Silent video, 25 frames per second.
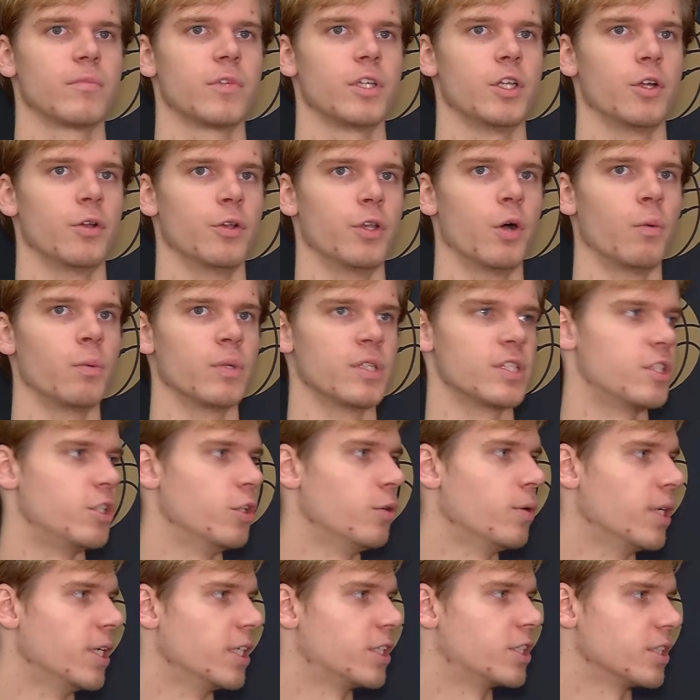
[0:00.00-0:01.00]
you know, no one's
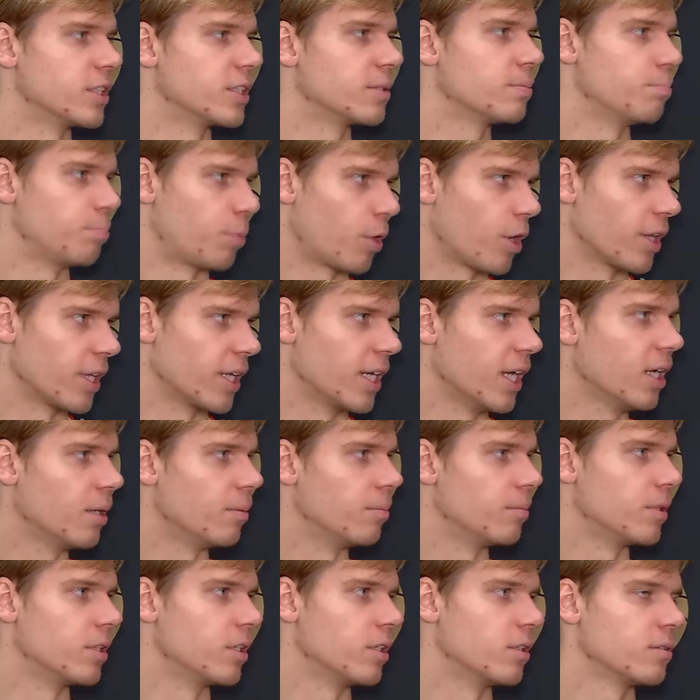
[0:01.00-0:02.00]
doing. It's just part of the game,
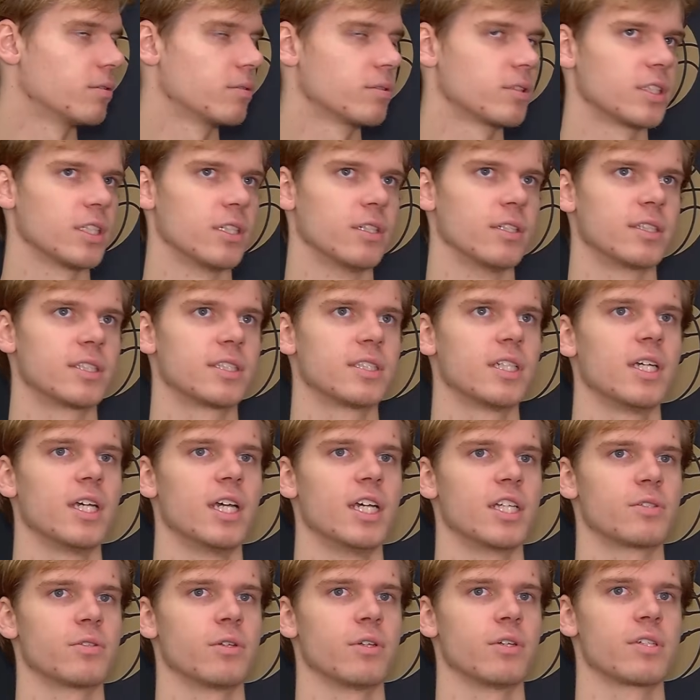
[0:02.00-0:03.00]
you know. So it's
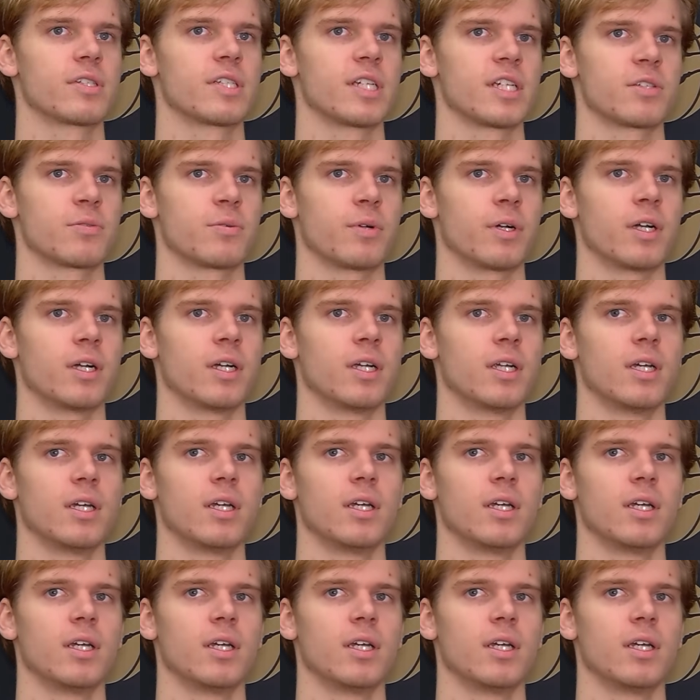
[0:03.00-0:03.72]
one of those things where,